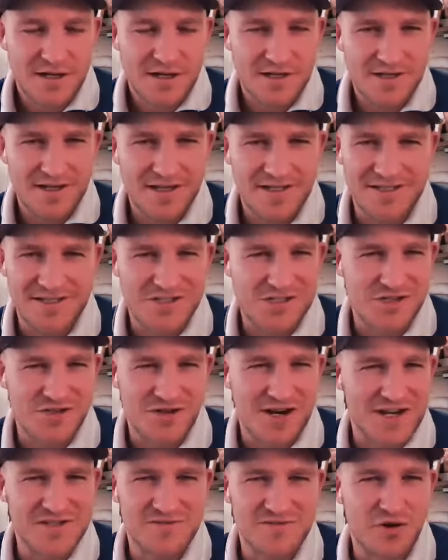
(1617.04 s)
it's a
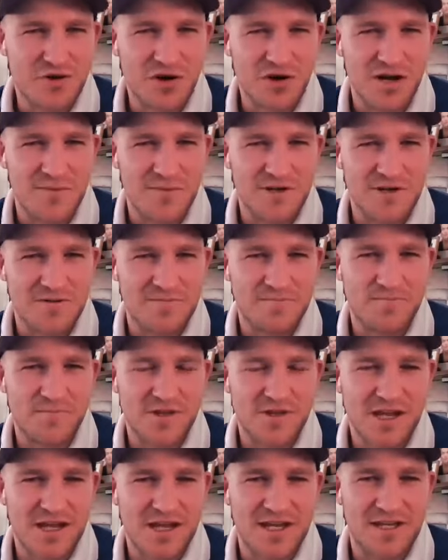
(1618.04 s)
strange vibe. And
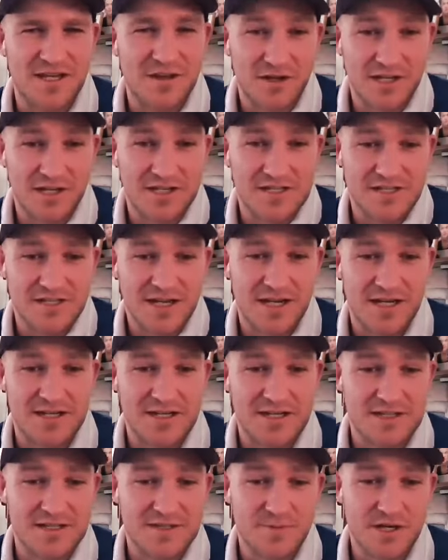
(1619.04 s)
like you say,
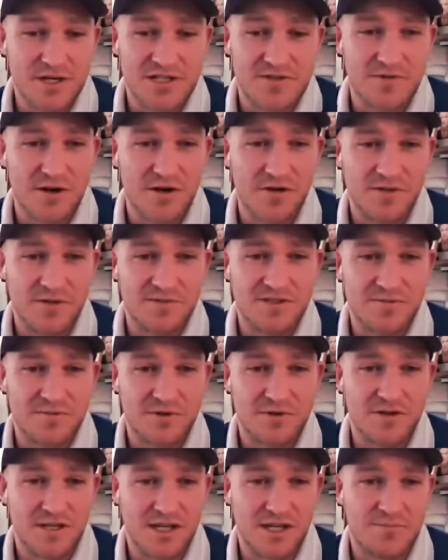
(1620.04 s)
it speaks volumes to
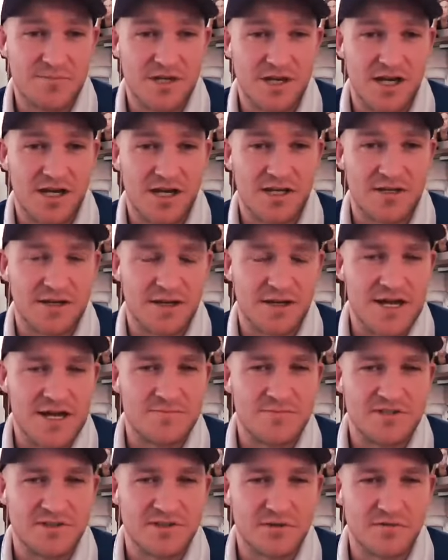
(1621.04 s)
what the NBA and
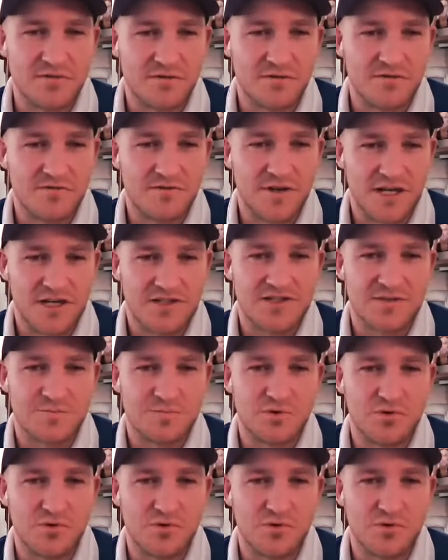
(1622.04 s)
Adam Silver have actually pulled